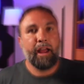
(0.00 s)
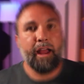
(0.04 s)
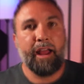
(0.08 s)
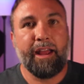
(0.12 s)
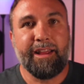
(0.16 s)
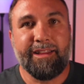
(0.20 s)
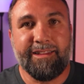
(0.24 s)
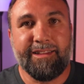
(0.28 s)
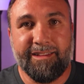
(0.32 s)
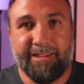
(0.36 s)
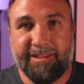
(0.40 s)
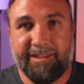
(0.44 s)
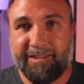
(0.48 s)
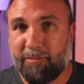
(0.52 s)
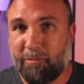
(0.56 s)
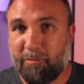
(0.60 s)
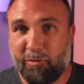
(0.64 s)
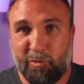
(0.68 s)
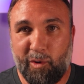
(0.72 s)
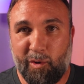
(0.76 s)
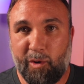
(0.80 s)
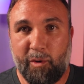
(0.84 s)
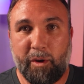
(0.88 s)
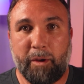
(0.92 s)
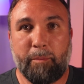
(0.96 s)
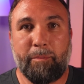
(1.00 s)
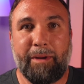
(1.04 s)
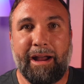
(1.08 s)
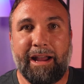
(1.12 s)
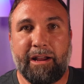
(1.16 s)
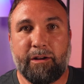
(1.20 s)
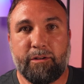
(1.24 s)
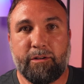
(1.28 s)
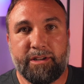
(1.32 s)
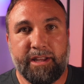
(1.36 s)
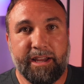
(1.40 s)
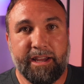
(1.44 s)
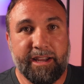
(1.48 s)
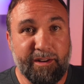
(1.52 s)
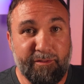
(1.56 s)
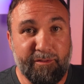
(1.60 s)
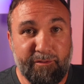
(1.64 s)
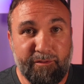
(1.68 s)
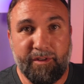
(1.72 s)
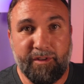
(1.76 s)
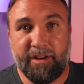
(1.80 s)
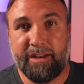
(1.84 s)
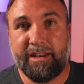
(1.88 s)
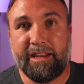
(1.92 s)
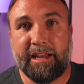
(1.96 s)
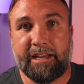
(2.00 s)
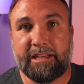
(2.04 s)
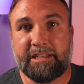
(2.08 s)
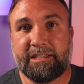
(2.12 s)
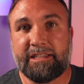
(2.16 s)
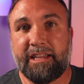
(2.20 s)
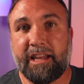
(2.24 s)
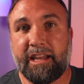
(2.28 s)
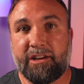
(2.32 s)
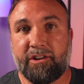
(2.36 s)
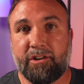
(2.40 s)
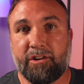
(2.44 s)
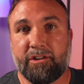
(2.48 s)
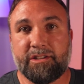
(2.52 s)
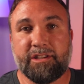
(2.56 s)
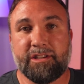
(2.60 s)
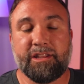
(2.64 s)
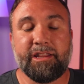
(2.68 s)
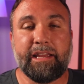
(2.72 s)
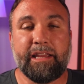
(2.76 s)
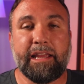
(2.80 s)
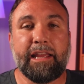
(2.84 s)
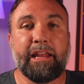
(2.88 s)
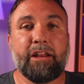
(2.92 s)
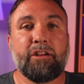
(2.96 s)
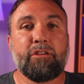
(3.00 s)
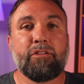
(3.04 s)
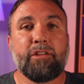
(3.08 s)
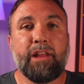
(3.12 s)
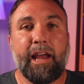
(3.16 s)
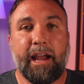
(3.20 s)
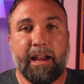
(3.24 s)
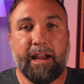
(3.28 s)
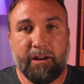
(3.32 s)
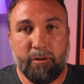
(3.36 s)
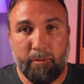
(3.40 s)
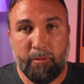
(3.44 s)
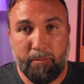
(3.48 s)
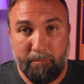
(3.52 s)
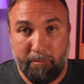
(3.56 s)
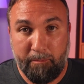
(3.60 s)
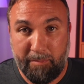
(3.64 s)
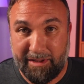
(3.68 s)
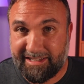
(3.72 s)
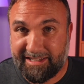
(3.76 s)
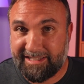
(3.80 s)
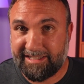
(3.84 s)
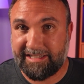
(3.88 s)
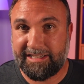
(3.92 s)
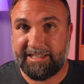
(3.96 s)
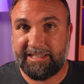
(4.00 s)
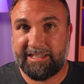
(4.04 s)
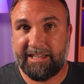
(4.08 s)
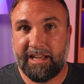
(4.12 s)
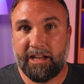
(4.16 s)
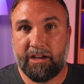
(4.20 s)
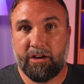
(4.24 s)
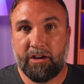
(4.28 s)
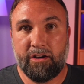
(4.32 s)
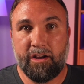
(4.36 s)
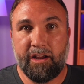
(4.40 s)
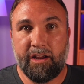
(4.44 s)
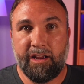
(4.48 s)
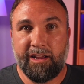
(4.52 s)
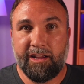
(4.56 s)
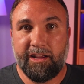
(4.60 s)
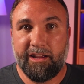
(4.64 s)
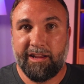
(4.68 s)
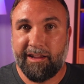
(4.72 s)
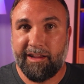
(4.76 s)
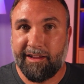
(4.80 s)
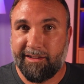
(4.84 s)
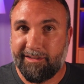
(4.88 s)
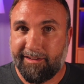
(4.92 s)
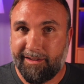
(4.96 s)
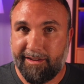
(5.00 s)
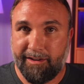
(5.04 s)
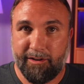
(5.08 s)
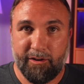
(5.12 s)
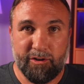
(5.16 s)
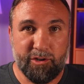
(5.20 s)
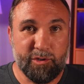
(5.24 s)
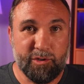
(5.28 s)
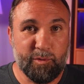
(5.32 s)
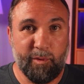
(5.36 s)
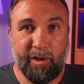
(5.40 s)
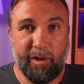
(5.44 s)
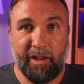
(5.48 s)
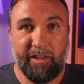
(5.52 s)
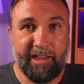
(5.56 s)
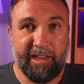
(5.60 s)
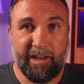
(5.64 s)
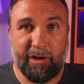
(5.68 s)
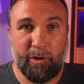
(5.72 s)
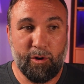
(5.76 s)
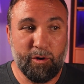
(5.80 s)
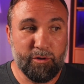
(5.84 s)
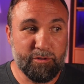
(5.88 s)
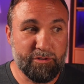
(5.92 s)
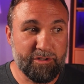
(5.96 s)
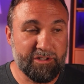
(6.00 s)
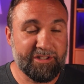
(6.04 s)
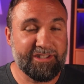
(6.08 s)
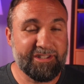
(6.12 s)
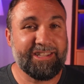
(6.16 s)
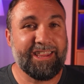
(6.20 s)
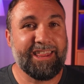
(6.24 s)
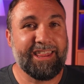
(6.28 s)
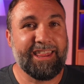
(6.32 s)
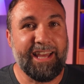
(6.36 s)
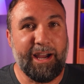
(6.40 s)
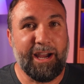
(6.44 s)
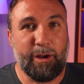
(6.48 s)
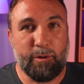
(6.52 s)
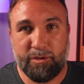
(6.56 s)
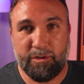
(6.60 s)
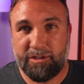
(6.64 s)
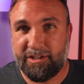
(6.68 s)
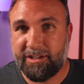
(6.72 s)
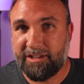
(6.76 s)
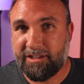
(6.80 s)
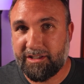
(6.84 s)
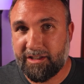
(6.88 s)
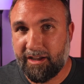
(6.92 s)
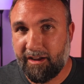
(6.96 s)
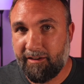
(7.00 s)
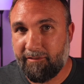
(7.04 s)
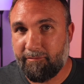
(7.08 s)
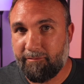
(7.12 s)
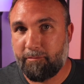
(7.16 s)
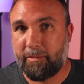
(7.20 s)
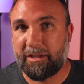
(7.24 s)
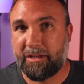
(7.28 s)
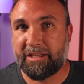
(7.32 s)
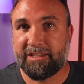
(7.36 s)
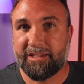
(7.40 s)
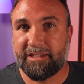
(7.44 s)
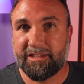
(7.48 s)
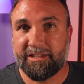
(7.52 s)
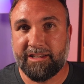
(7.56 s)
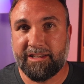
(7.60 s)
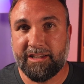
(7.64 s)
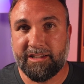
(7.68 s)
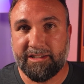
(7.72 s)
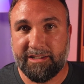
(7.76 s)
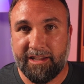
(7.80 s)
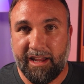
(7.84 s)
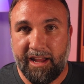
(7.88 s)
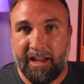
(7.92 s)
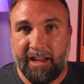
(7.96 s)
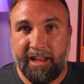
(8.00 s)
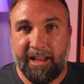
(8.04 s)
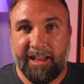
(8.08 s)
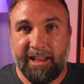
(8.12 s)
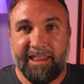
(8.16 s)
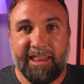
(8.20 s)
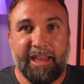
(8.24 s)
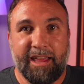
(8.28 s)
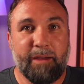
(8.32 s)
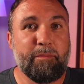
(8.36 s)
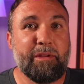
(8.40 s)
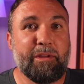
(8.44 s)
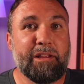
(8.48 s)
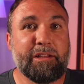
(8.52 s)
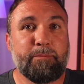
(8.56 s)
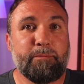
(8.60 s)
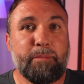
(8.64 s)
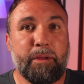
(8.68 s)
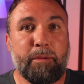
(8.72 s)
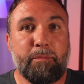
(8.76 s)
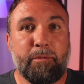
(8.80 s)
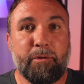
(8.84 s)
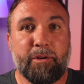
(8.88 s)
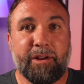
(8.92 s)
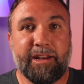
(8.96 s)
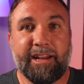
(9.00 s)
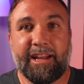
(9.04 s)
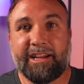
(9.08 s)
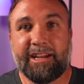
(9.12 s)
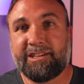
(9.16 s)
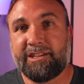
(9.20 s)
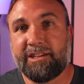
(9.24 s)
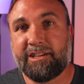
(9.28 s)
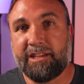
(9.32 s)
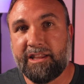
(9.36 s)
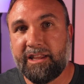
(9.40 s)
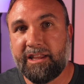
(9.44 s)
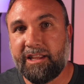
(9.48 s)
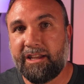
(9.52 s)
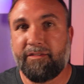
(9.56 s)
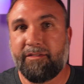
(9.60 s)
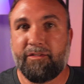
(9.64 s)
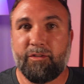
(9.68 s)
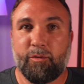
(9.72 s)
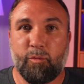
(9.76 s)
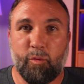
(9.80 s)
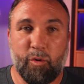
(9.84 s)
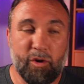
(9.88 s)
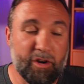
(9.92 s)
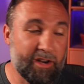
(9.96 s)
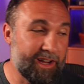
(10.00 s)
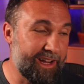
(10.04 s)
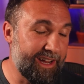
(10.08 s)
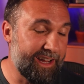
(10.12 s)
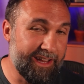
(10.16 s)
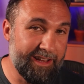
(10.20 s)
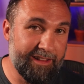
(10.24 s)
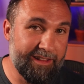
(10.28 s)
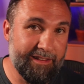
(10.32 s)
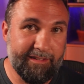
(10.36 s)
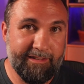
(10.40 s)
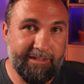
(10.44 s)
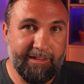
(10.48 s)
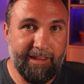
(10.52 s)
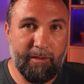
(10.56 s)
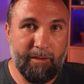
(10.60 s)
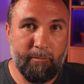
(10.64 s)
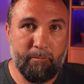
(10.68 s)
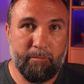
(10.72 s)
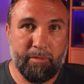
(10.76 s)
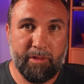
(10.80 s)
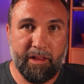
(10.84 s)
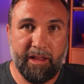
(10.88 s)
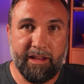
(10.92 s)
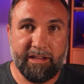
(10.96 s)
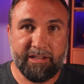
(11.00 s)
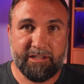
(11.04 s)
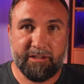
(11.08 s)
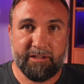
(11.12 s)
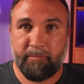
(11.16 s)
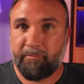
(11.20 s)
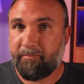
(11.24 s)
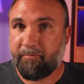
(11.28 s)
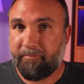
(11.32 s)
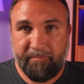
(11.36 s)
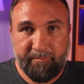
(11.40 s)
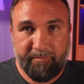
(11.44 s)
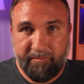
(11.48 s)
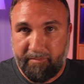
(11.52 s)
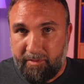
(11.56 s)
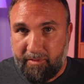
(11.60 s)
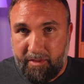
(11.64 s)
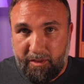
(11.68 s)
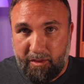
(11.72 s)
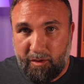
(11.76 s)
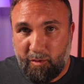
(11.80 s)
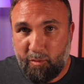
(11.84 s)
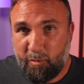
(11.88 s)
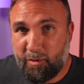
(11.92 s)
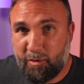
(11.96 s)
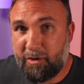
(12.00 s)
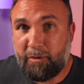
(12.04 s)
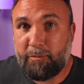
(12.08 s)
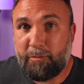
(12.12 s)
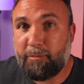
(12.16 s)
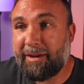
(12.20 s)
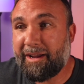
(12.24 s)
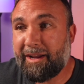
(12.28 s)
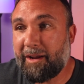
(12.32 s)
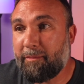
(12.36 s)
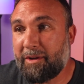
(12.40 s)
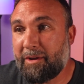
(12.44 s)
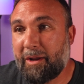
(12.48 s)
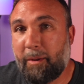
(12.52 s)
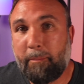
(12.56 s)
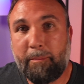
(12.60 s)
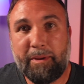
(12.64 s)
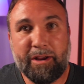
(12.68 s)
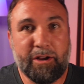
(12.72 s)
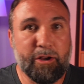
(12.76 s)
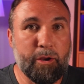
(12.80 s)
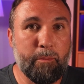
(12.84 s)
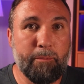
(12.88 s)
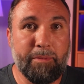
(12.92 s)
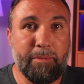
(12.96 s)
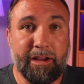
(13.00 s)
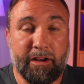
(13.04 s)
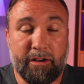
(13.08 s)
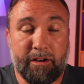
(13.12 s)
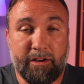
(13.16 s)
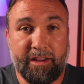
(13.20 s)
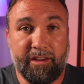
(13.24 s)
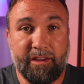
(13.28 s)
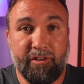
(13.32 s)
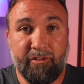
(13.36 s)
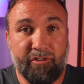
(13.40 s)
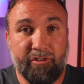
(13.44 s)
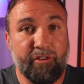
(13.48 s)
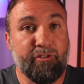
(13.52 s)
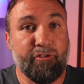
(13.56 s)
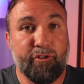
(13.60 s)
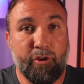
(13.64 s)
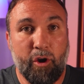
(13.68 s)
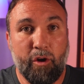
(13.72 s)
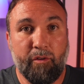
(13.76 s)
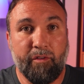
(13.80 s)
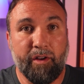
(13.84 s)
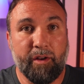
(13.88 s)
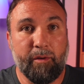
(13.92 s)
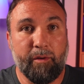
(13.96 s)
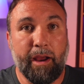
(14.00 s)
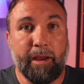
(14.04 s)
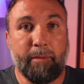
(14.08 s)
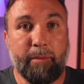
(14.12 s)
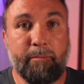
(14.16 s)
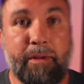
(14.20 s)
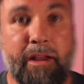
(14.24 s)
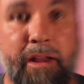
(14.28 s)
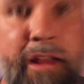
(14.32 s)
and some growing biotech and fintech sectors. The Interlochen Business Center is here as well that hosts thousands of businesses. That means people can actually live and work in the same place, which is becoming a bigger and bigger deal since COVID, right?